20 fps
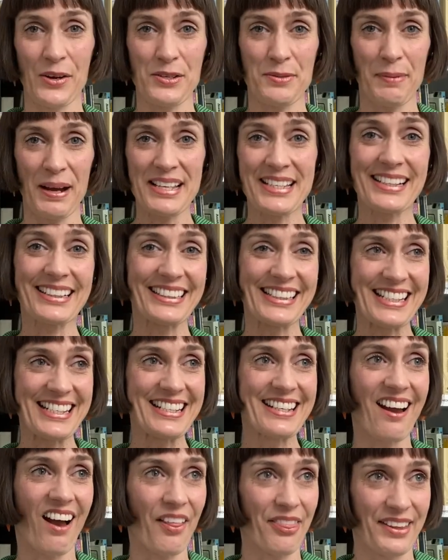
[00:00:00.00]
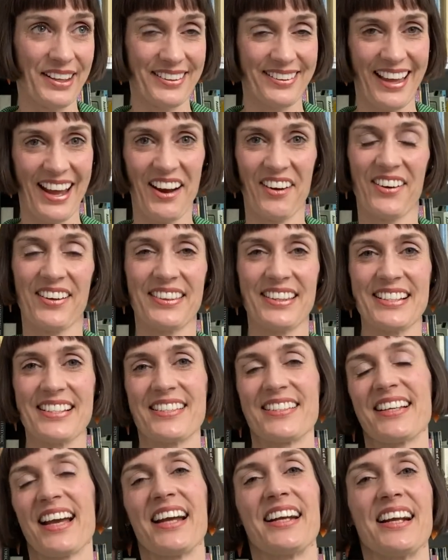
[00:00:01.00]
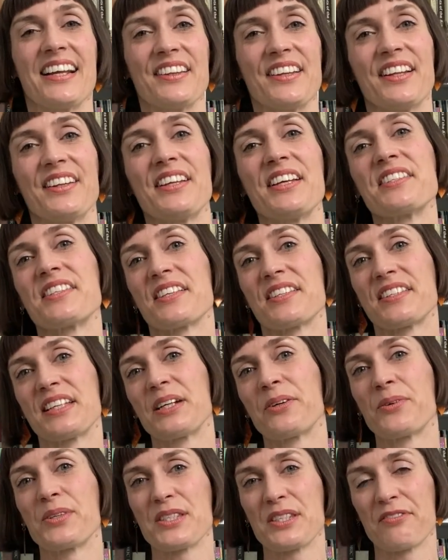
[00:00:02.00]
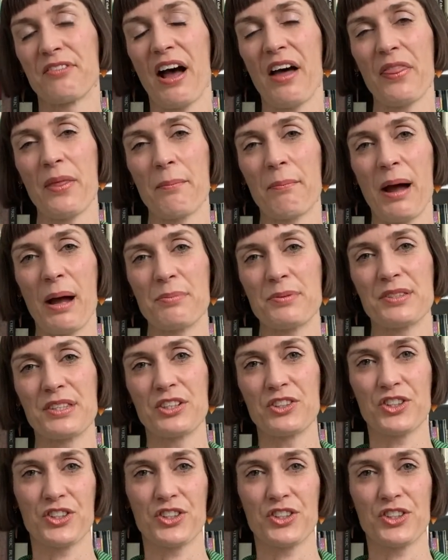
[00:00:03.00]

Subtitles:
was basically nothing there at this date, and then there's a sequence of other maps that